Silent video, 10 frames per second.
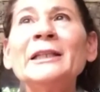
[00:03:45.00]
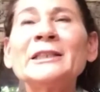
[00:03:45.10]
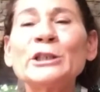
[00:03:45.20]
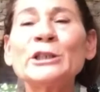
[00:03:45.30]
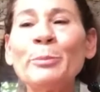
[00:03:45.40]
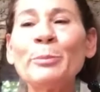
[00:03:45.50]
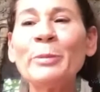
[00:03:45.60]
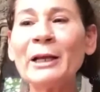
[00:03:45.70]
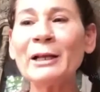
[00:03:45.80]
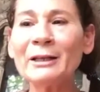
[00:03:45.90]
needs to
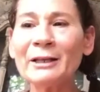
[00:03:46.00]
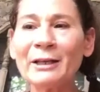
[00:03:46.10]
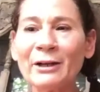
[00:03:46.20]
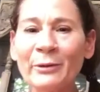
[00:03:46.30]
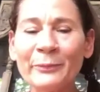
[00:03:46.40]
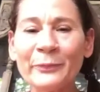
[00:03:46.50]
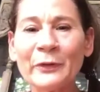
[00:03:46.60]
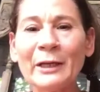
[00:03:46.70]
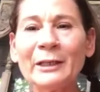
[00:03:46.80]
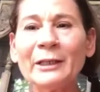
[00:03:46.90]
be clear,
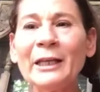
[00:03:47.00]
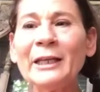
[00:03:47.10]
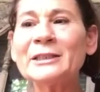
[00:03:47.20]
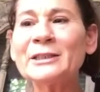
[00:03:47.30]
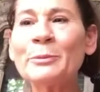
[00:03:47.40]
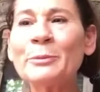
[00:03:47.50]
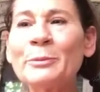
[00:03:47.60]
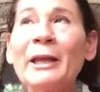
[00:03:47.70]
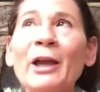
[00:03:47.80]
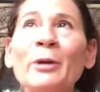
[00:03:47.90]

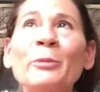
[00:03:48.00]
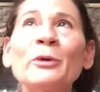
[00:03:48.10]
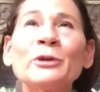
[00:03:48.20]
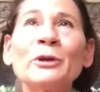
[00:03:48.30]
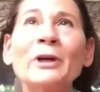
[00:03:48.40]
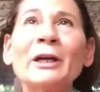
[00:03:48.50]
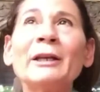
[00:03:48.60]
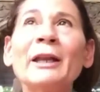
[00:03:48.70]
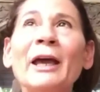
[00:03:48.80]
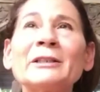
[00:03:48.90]
needs to be
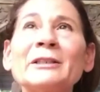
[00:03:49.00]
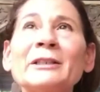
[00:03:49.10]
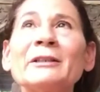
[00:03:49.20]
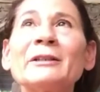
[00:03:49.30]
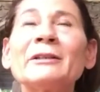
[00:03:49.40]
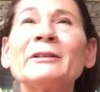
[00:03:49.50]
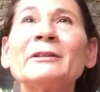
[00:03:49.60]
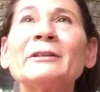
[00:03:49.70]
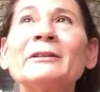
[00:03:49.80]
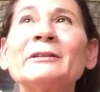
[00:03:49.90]
able to
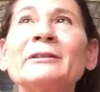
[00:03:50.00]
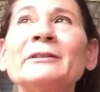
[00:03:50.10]
connect